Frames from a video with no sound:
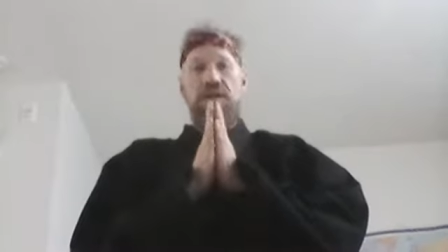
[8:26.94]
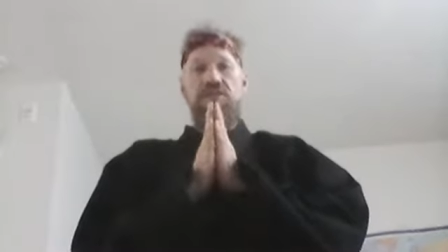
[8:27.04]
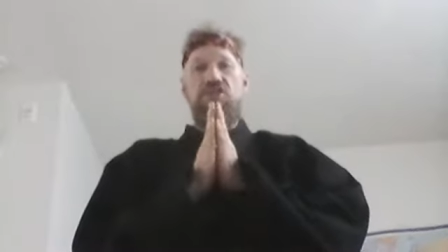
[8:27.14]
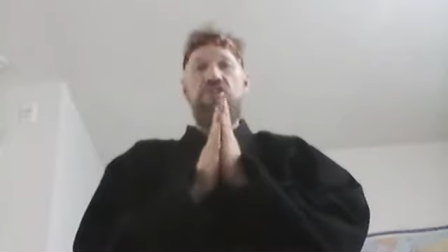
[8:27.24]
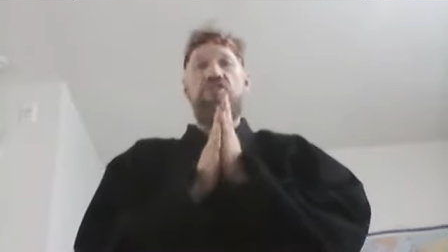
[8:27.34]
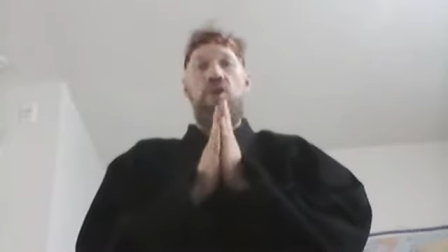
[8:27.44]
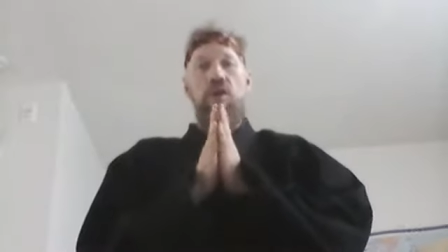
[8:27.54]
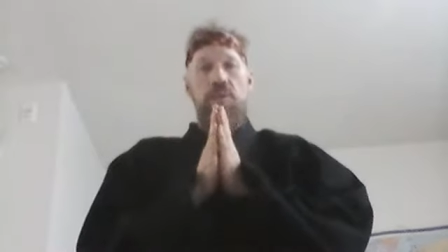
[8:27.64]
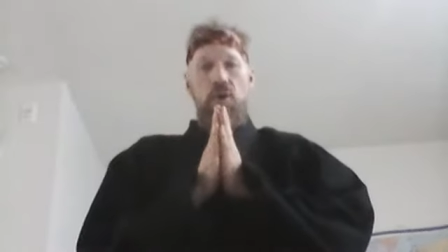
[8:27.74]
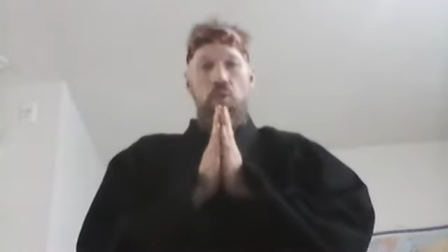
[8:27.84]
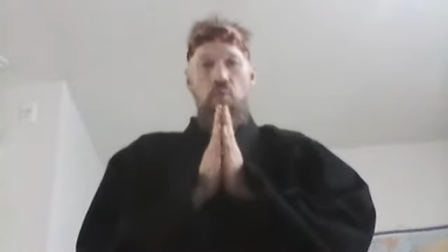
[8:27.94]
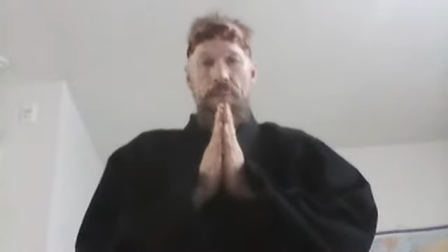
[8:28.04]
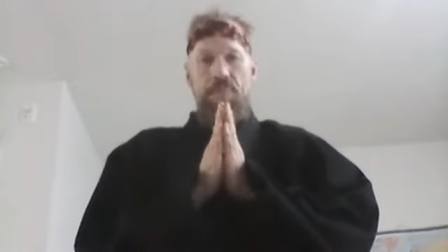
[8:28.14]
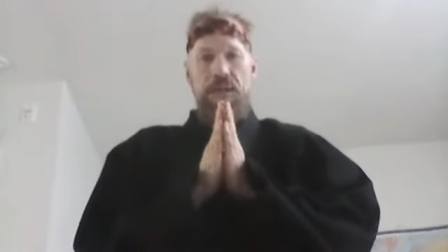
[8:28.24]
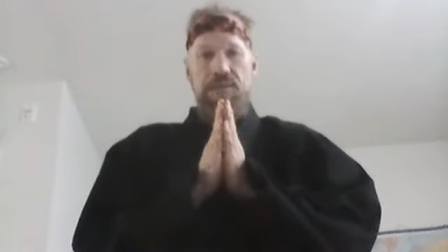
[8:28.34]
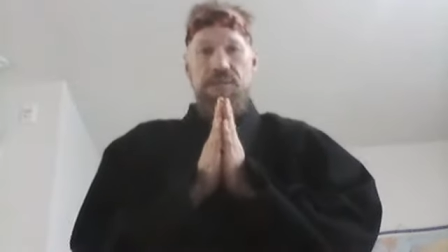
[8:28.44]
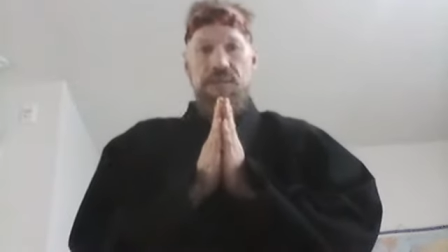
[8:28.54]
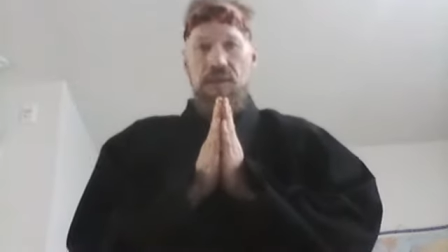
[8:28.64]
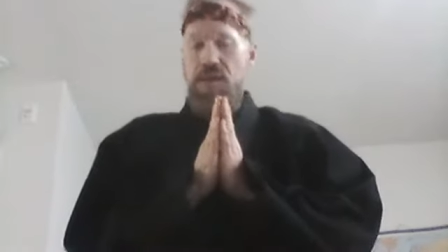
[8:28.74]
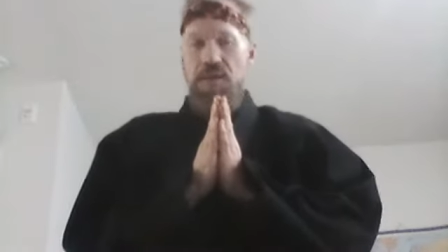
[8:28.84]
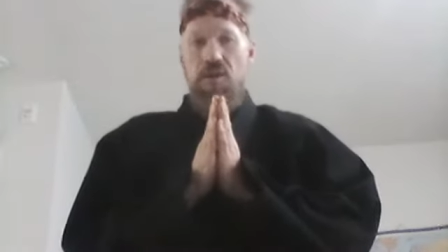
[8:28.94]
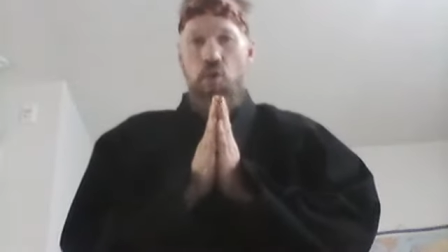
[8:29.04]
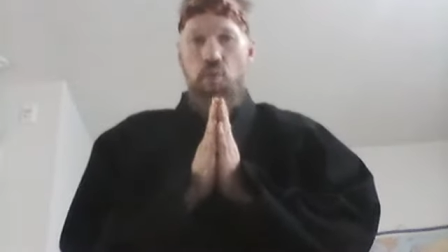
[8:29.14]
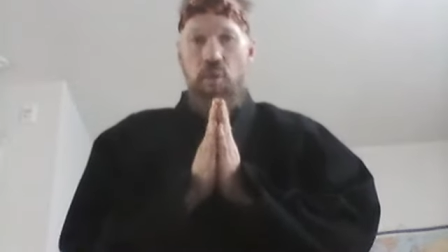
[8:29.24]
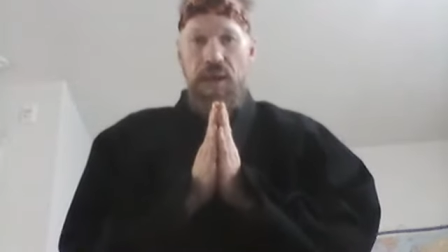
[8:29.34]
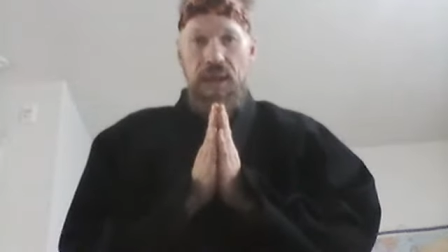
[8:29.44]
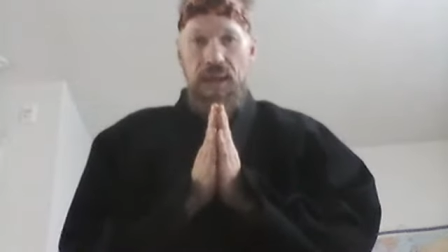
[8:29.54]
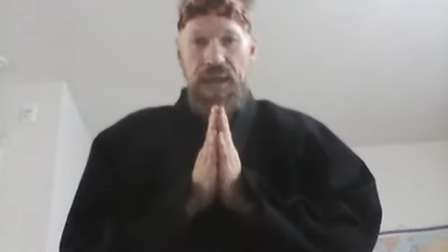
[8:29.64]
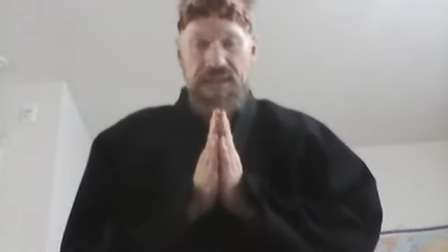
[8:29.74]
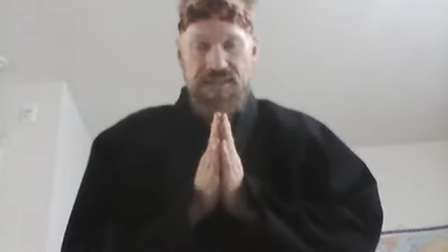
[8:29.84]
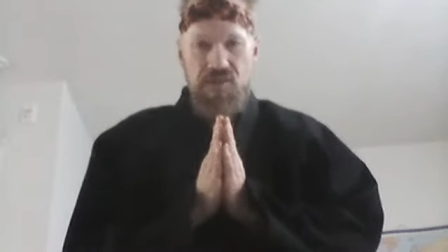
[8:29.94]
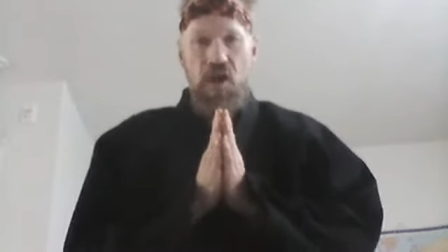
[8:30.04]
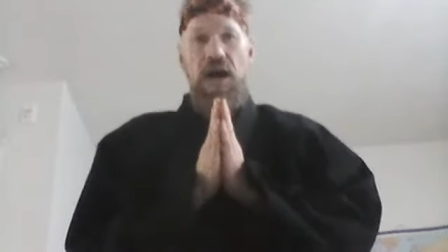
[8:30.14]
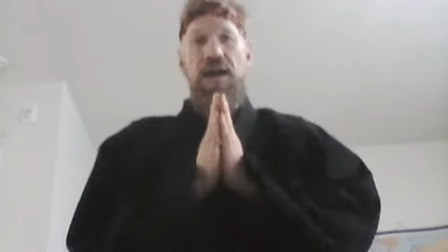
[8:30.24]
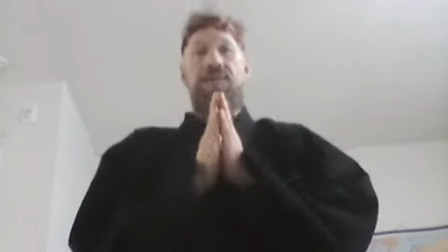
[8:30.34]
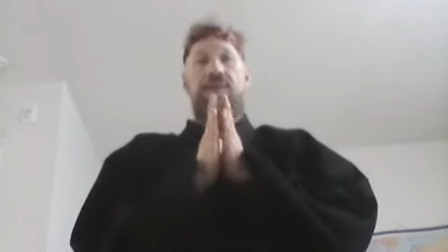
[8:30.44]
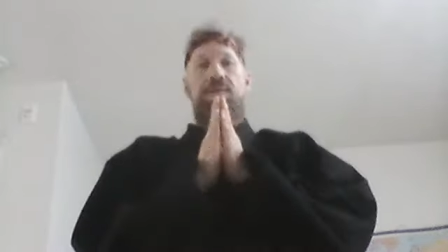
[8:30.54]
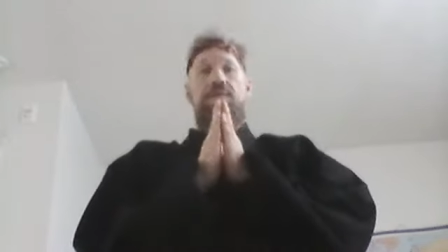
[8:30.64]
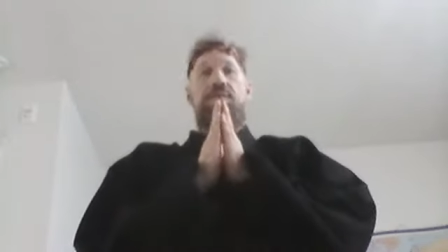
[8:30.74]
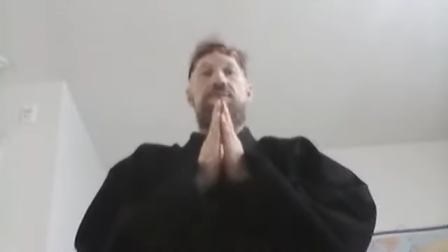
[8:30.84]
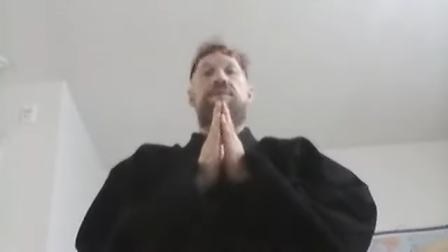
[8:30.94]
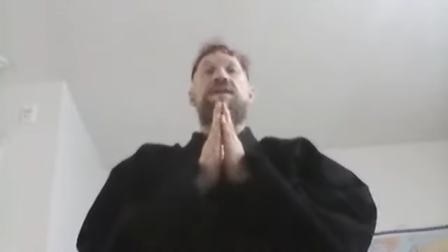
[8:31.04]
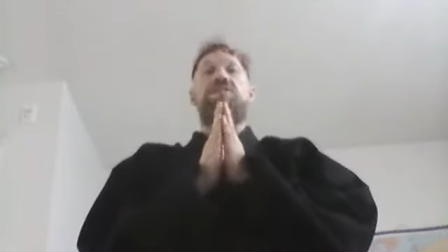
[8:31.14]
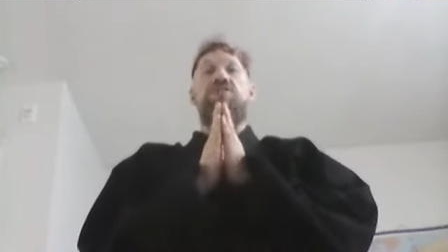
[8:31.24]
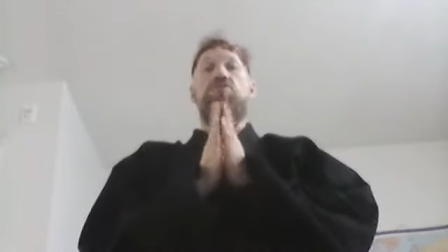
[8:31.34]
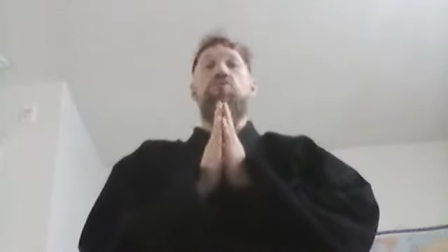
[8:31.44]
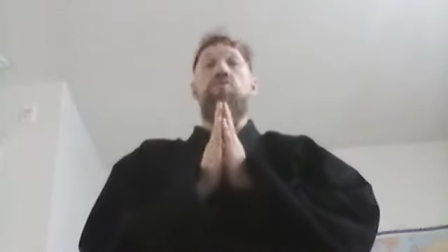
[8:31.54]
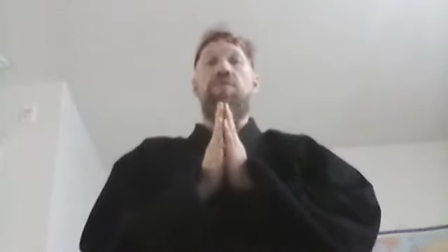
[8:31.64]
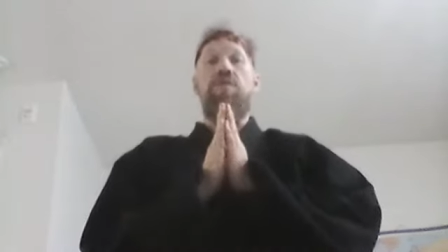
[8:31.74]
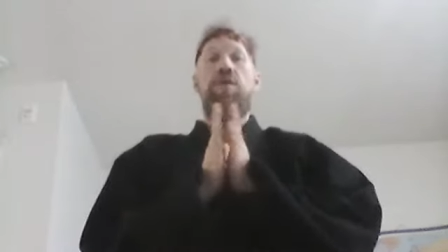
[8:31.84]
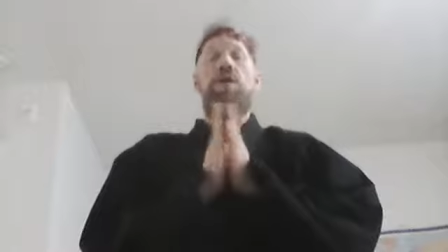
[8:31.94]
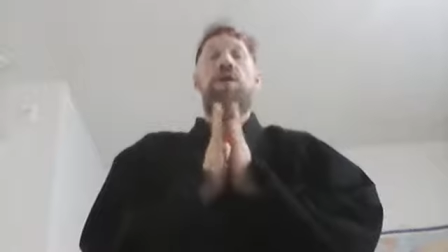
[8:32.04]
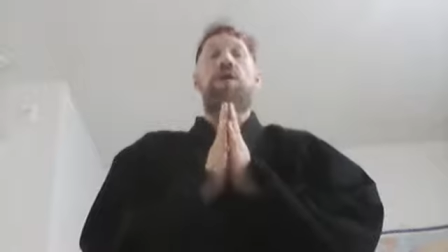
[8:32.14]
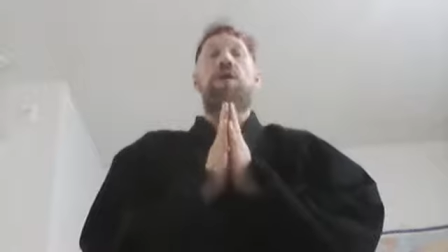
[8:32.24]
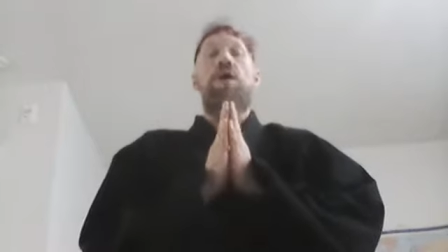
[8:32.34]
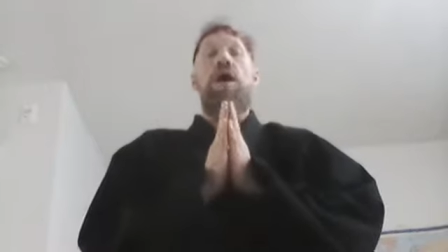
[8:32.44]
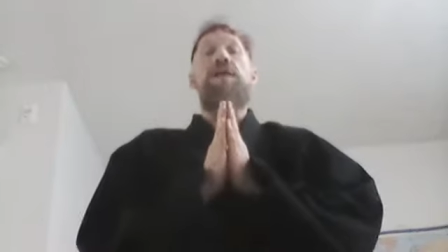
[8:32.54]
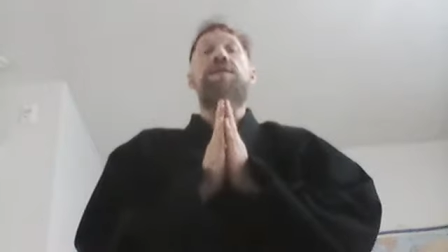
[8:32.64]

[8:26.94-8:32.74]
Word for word: is just all about weapons. No, it's not. That's the truth. A